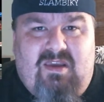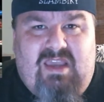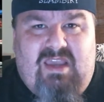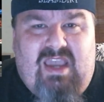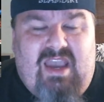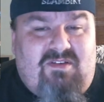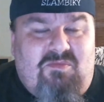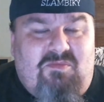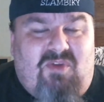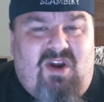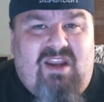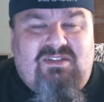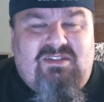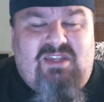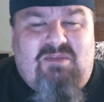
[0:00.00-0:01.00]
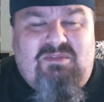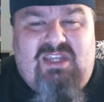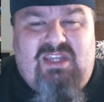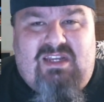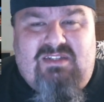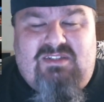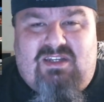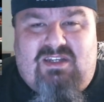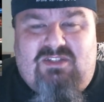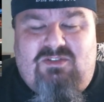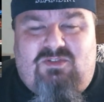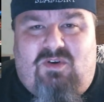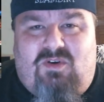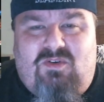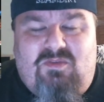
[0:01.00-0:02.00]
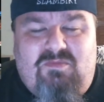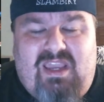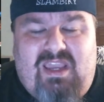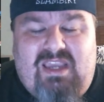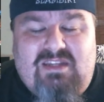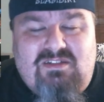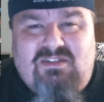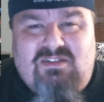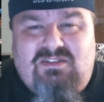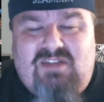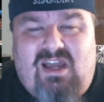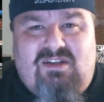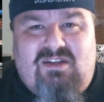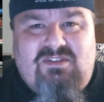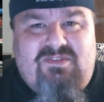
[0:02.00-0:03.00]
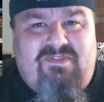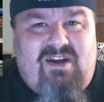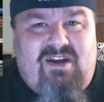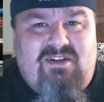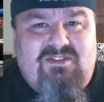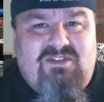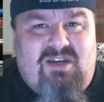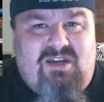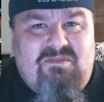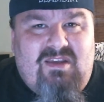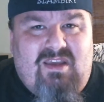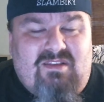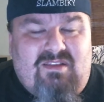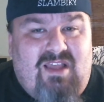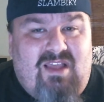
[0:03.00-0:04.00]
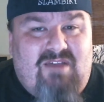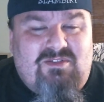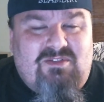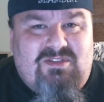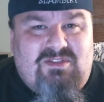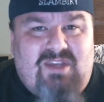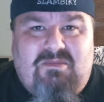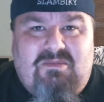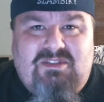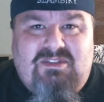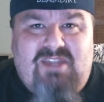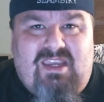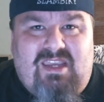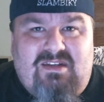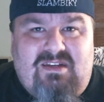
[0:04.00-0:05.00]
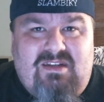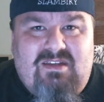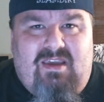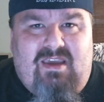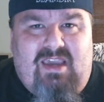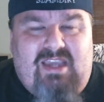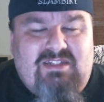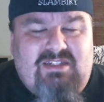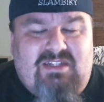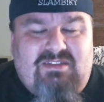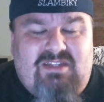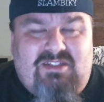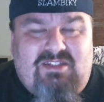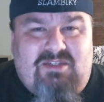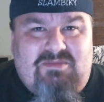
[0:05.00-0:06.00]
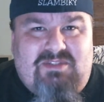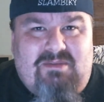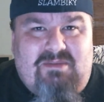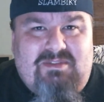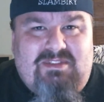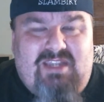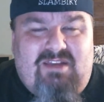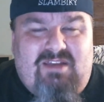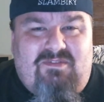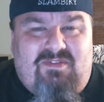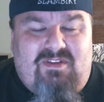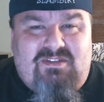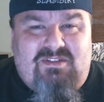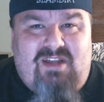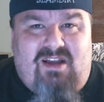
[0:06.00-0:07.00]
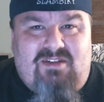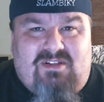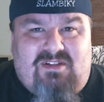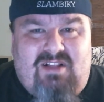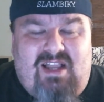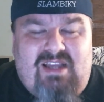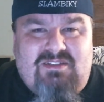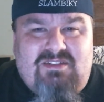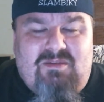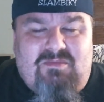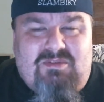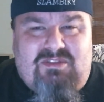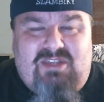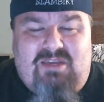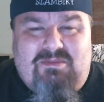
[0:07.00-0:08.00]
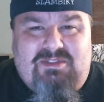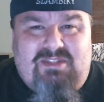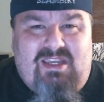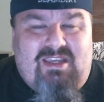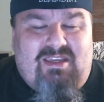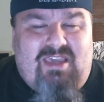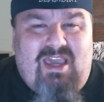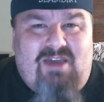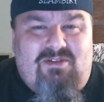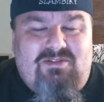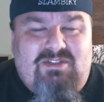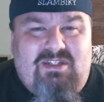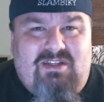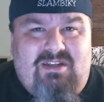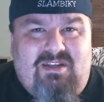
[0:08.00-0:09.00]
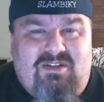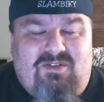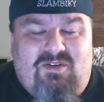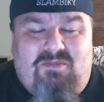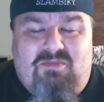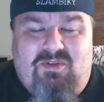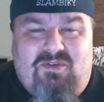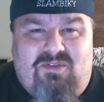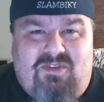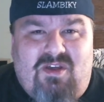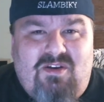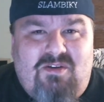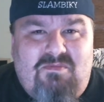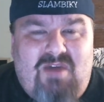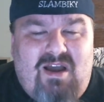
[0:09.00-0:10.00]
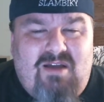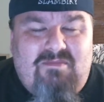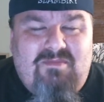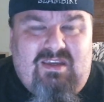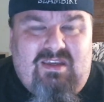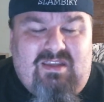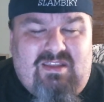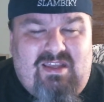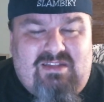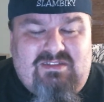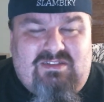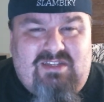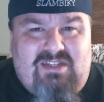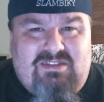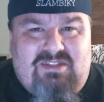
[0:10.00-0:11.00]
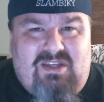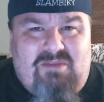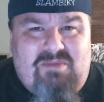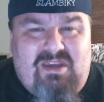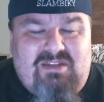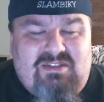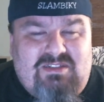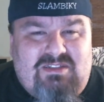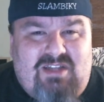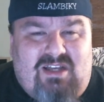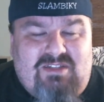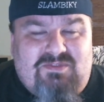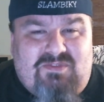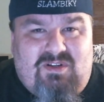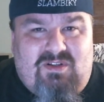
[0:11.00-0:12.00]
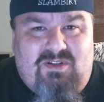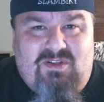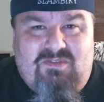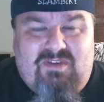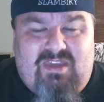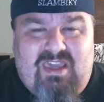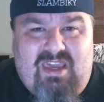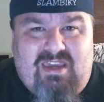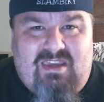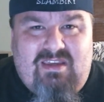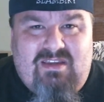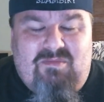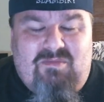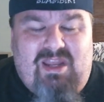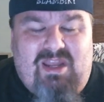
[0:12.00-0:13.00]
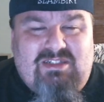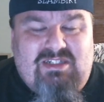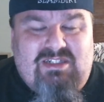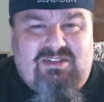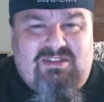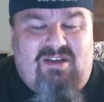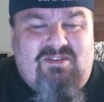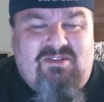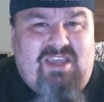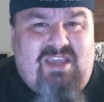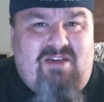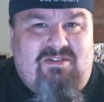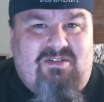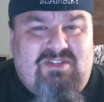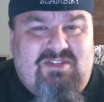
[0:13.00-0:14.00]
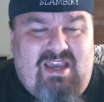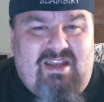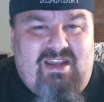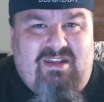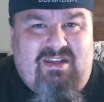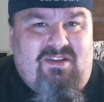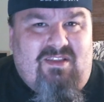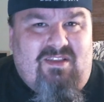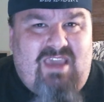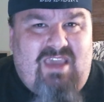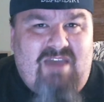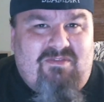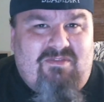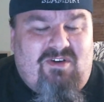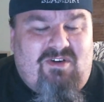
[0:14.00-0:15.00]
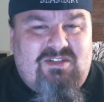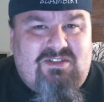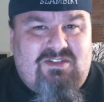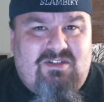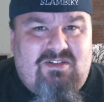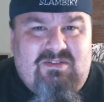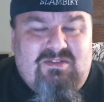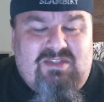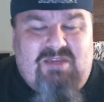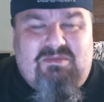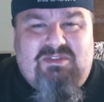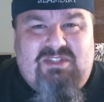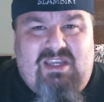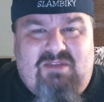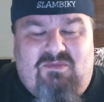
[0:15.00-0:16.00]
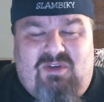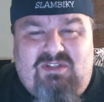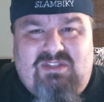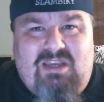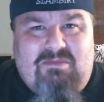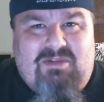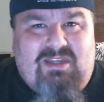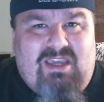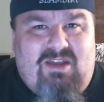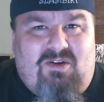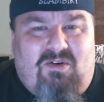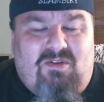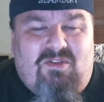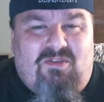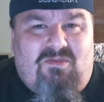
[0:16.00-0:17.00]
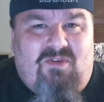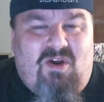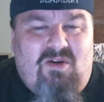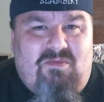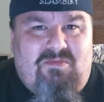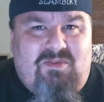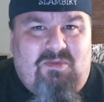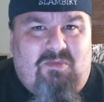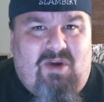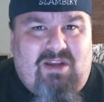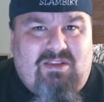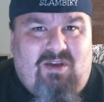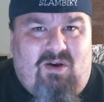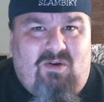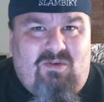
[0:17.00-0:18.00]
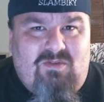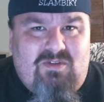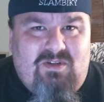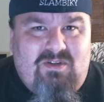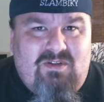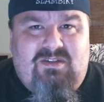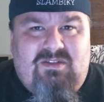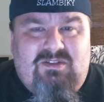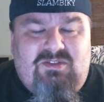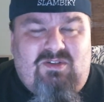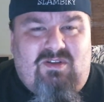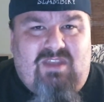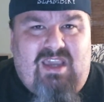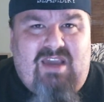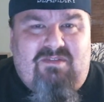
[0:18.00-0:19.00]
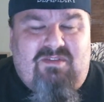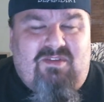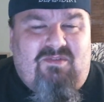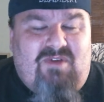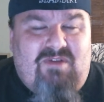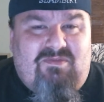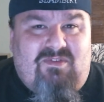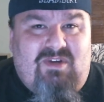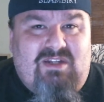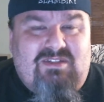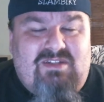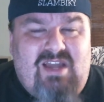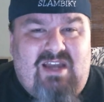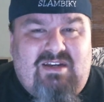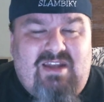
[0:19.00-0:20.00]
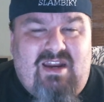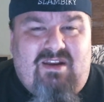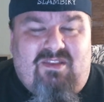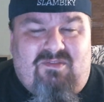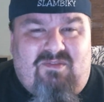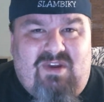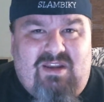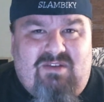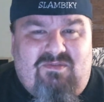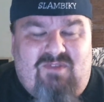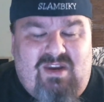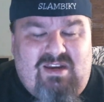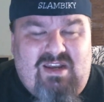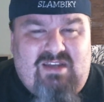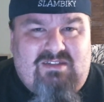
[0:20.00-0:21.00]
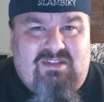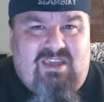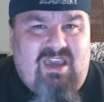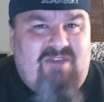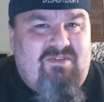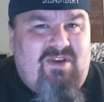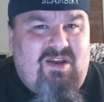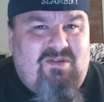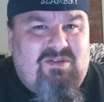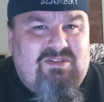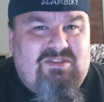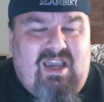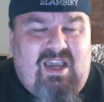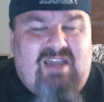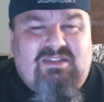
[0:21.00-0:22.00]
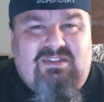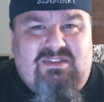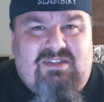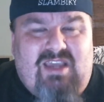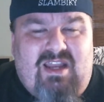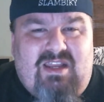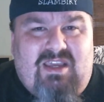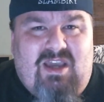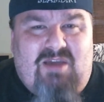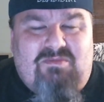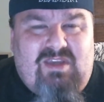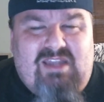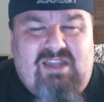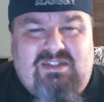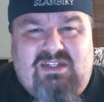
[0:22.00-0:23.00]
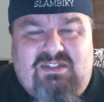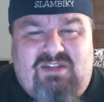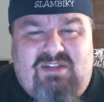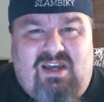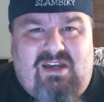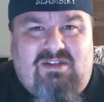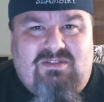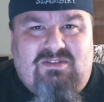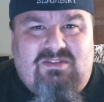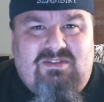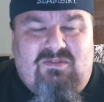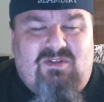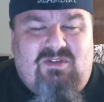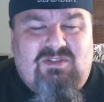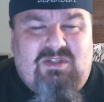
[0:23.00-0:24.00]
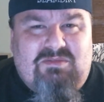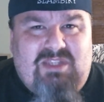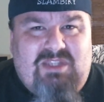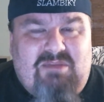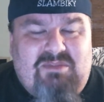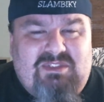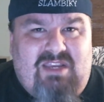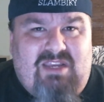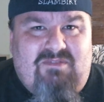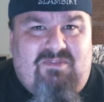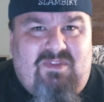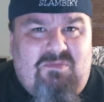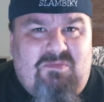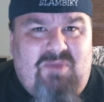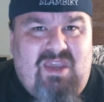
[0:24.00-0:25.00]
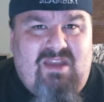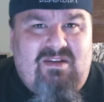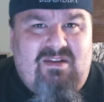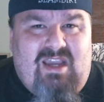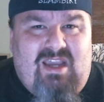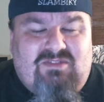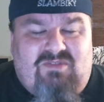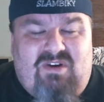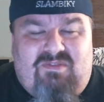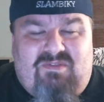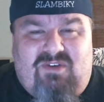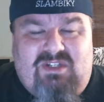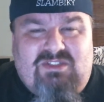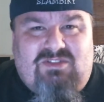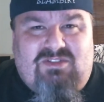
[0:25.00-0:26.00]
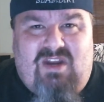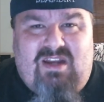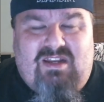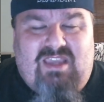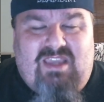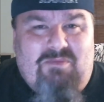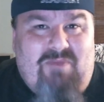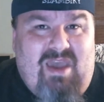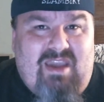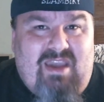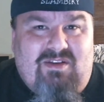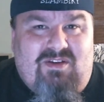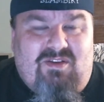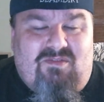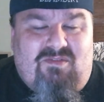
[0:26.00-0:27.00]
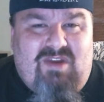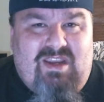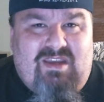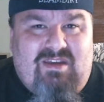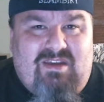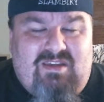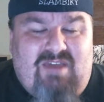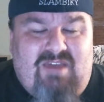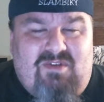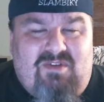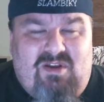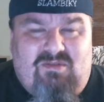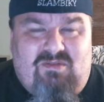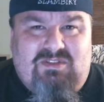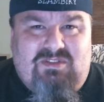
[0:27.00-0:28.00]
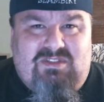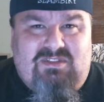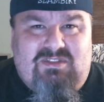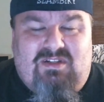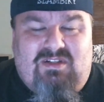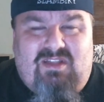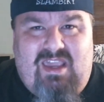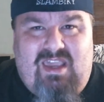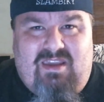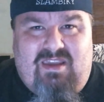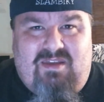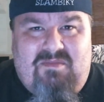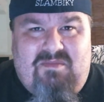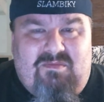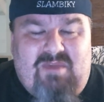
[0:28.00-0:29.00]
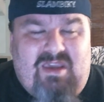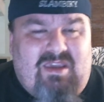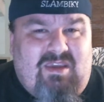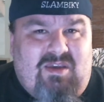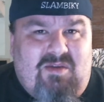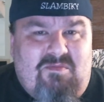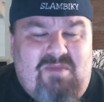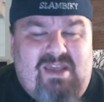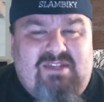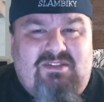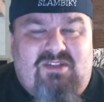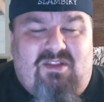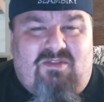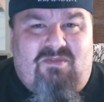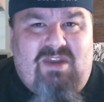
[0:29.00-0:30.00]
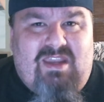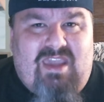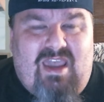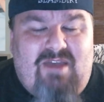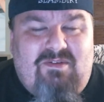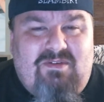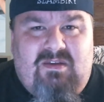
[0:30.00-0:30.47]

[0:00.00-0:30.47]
After the break, Sami Zayn is in control, but AJ Styles fires up and levels Sami Zayn. AJ sets up Sami Zayn for the Styles Clash, but Sami Zayn counters it into a blue thunderbomb. He then sets up AJ Styles for the Huluva kick, but AJ Styles counters that into the calf crusher. Sami Zayn was able to get a hold of the rope to break the hold. Shortly after, the referee is knocked out of the ring right next to Kevin Owens. As he's getting up, AJ Styles rolls up Sami Zayn for the pin. As the referee is trying to get back into the ring, Kevin Owens is delaying him, making him miss the three count.